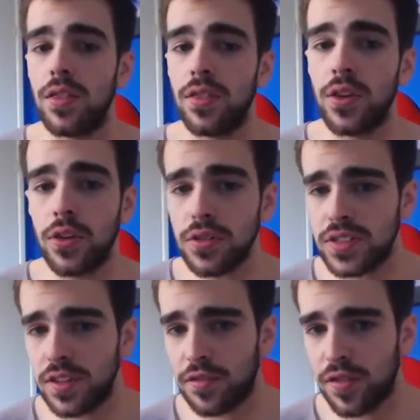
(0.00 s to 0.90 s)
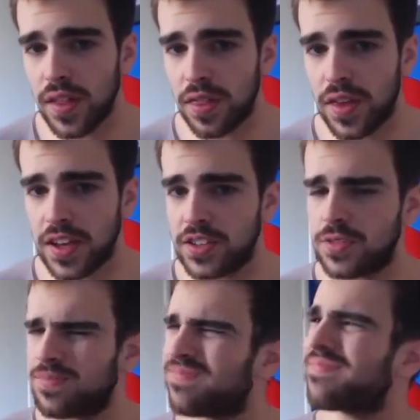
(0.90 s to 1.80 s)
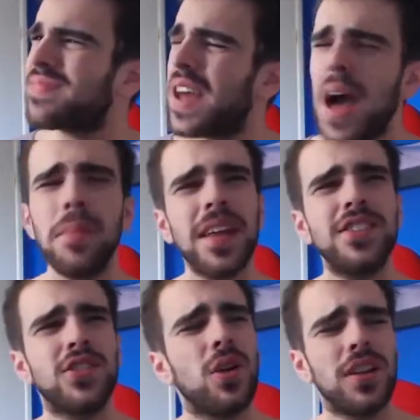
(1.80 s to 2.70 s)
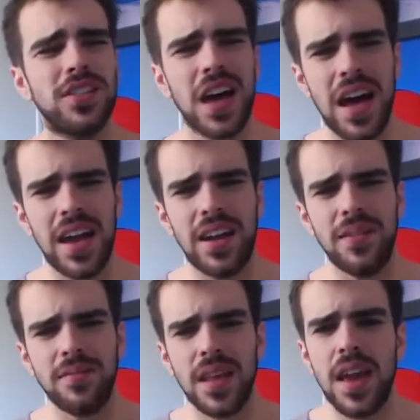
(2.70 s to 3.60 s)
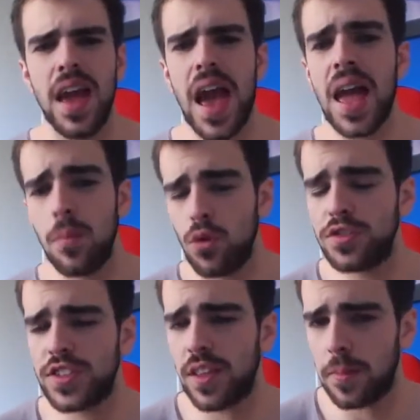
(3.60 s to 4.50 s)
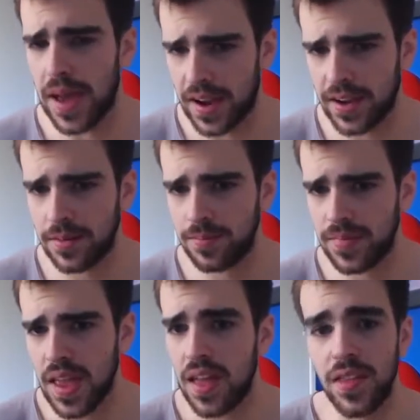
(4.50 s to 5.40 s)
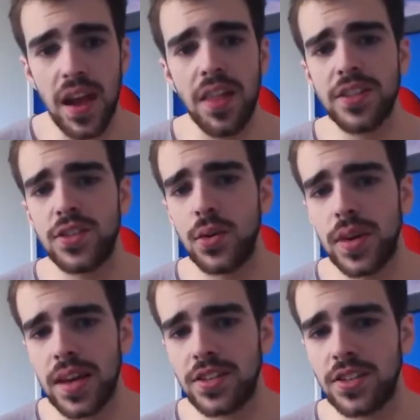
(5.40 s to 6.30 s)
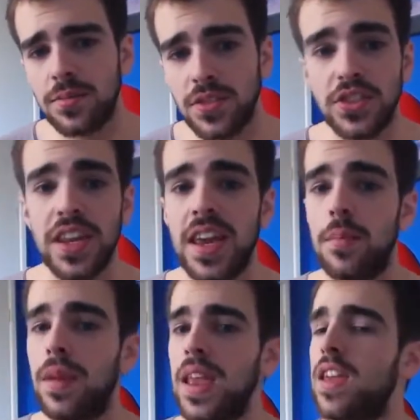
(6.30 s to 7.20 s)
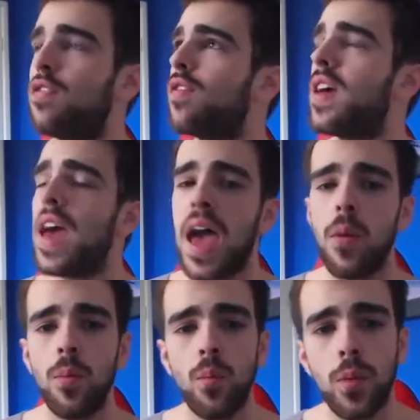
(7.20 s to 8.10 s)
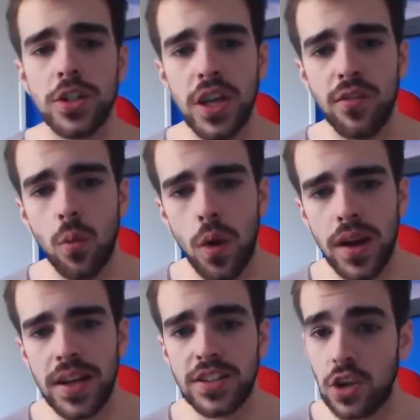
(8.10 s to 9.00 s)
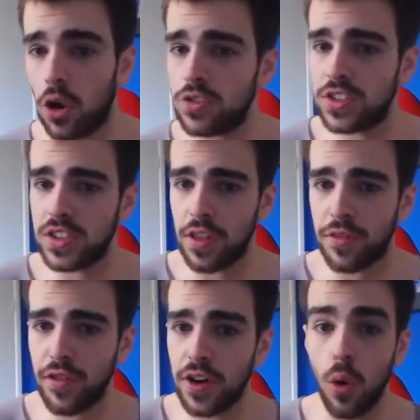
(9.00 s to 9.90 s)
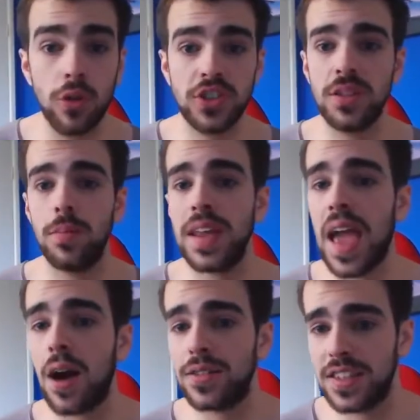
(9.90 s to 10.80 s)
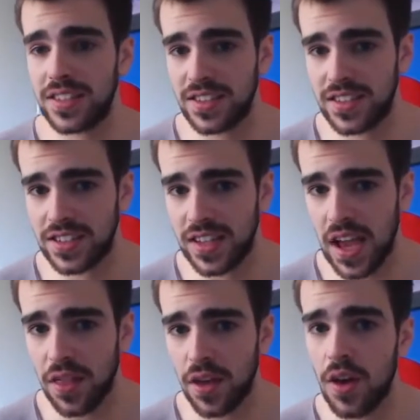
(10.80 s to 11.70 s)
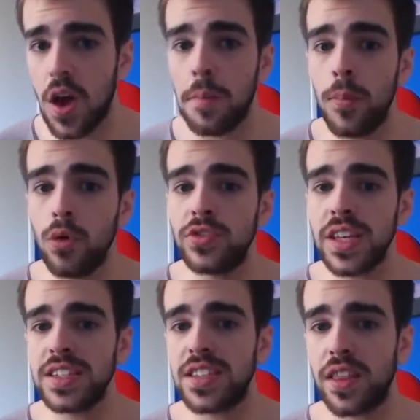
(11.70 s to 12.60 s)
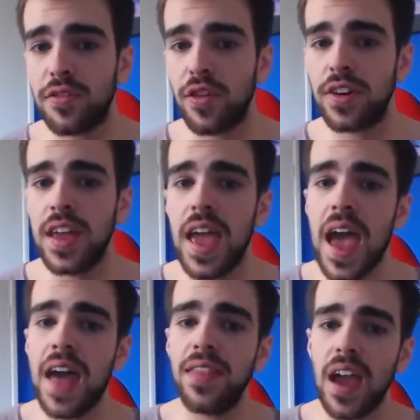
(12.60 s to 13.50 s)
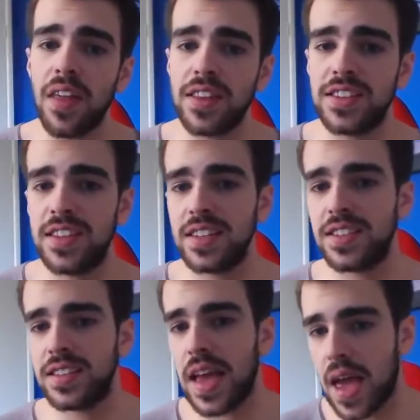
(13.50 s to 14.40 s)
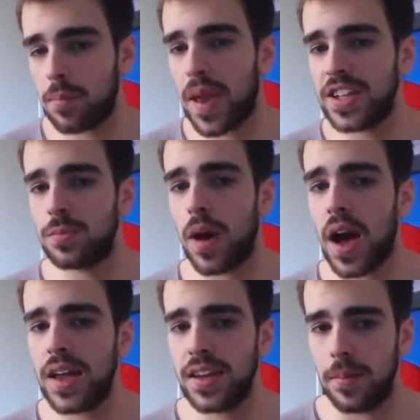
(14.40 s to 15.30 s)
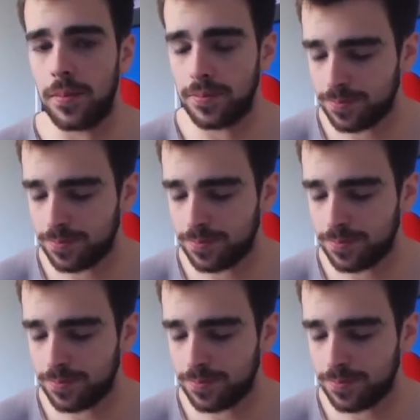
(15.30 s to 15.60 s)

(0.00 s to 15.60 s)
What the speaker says: The goose in front thinks, I'm getting sort of tired, and moves to the back. The other two geese see him leave, and whichever one is closest to the front or simply outdistances the other, moves into the front, and the other sits at pace behind him.